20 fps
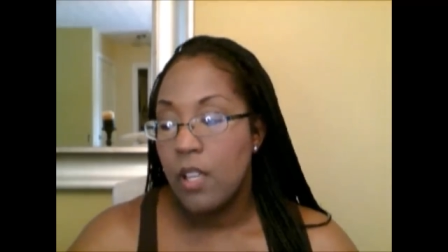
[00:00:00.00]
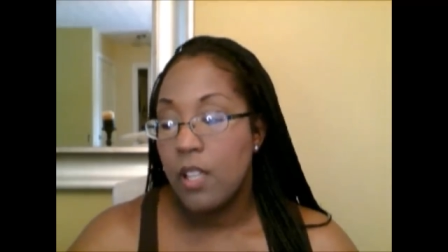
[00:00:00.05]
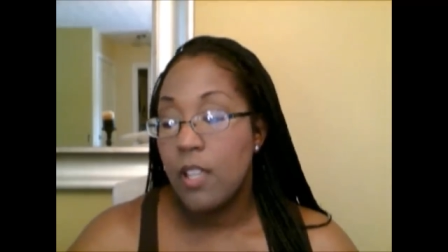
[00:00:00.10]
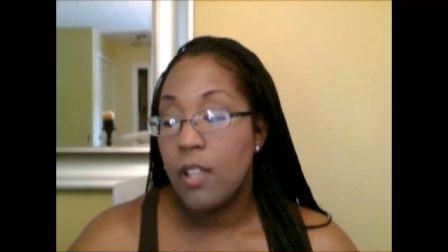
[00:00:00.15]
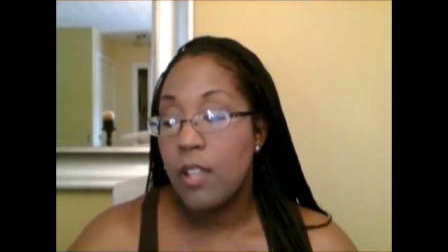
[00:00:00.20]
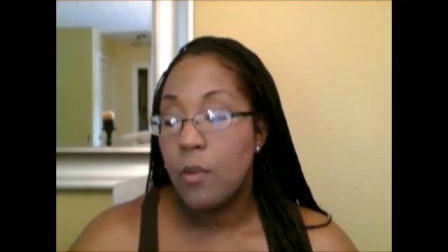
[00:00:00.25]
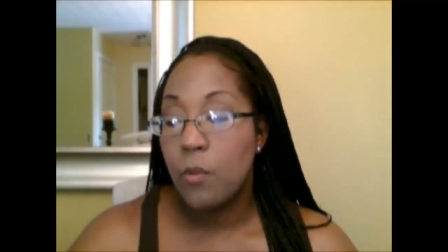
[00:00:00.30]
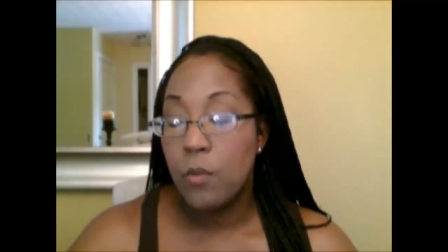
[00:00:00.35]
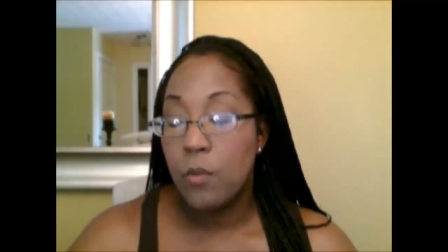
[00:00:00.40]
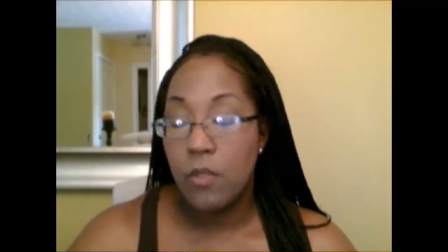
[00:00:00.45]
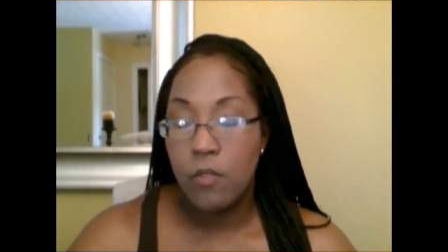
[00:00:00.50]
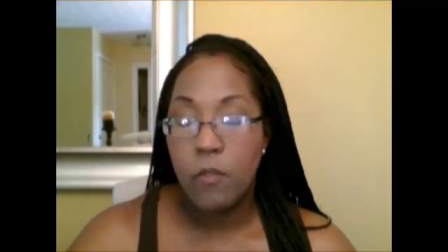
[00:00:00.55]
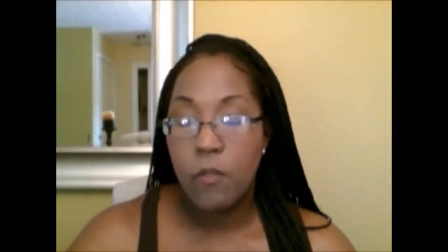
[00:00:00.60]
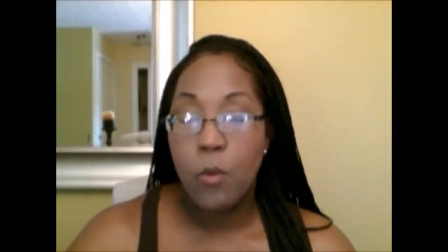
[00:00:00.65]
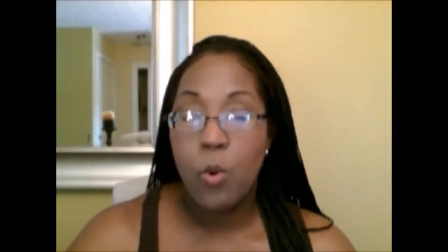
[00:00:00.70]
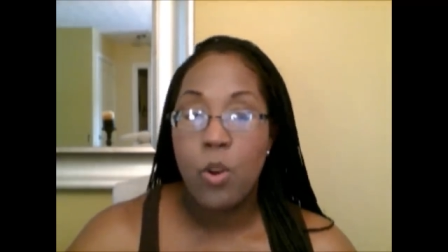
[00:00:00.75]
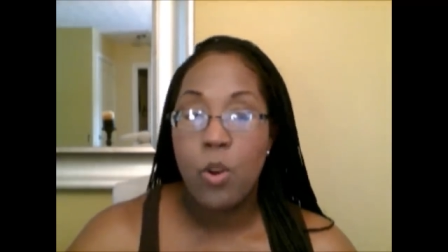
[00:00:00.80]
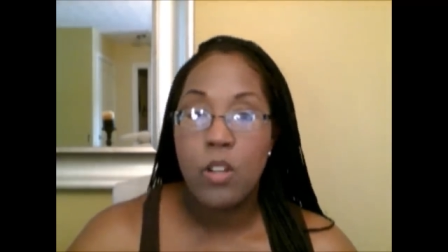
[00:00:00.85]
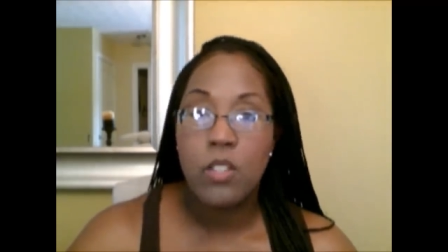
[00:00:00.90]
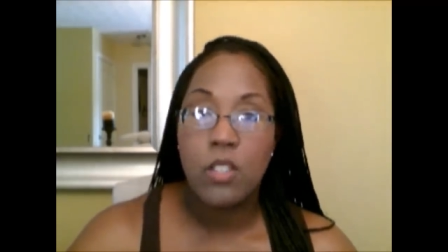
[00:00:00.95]
It,
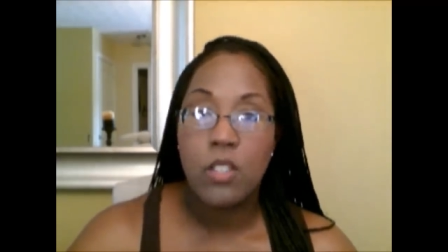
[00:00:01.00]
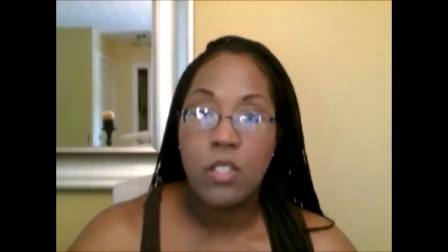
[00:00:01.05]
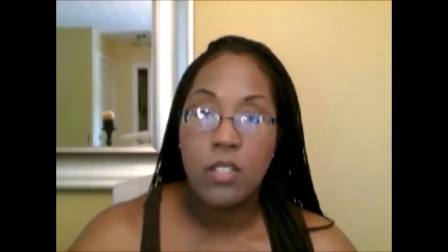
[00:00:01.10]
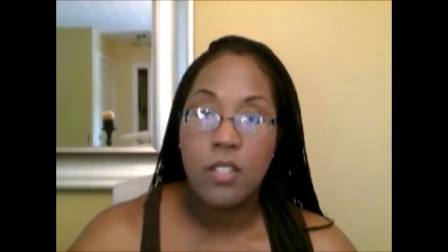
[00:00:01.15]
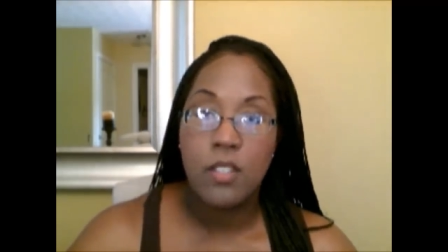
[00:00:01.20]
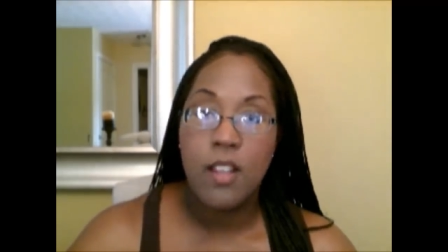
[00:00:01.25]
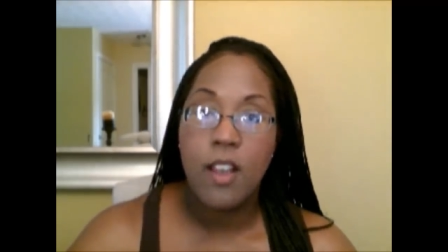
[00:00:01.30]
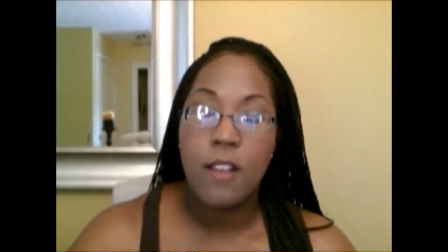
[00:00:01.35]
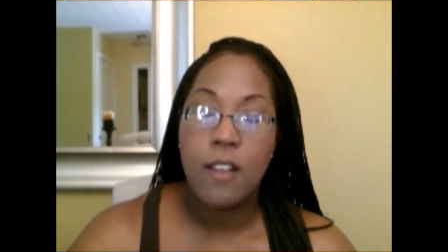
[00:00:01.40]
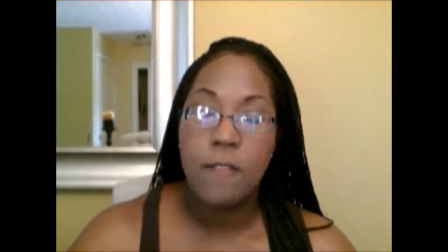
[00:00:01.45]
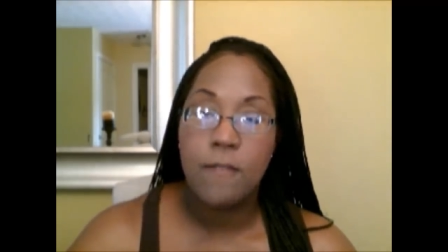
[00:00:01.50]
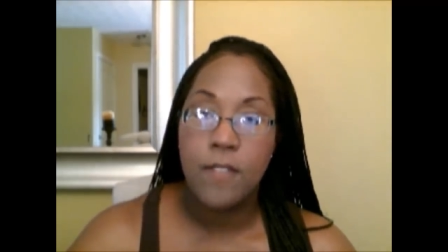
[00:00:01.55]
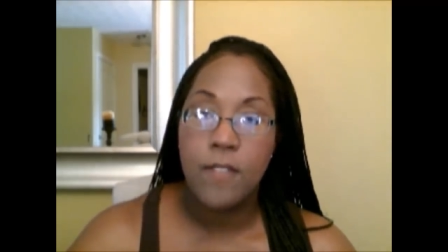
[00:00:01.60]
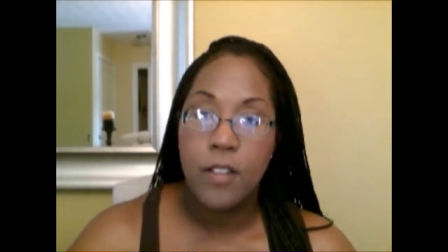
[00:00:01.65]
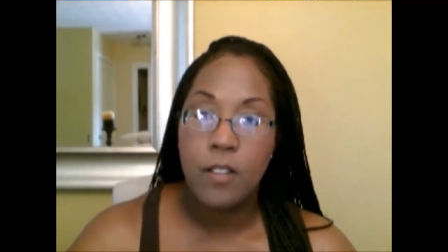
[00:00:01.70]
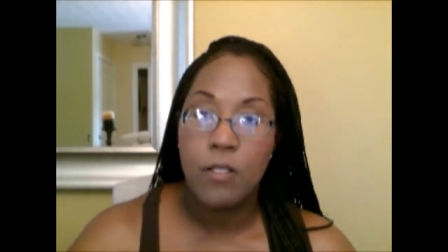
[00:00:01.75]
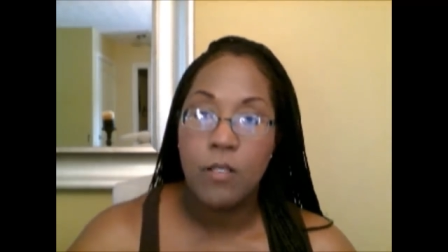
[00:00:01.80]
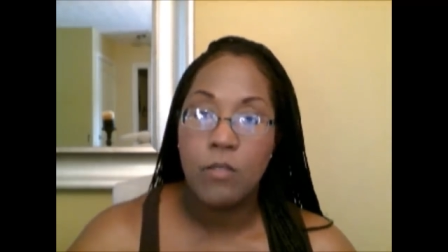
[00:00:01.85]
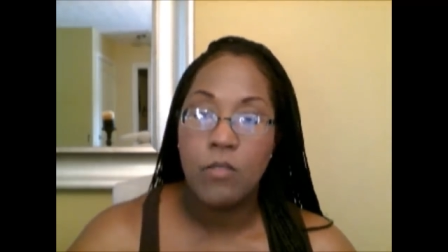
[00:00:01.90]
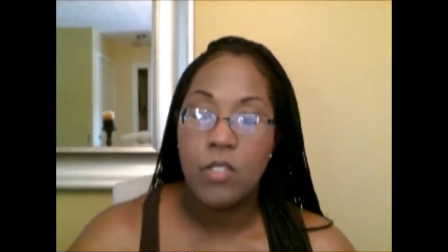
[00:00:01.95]
of course, is
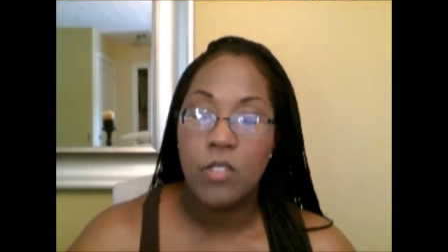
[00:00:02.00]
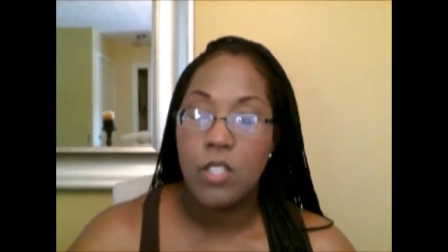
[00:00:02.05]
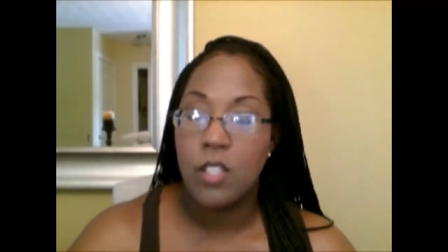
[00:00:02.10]
non-phone,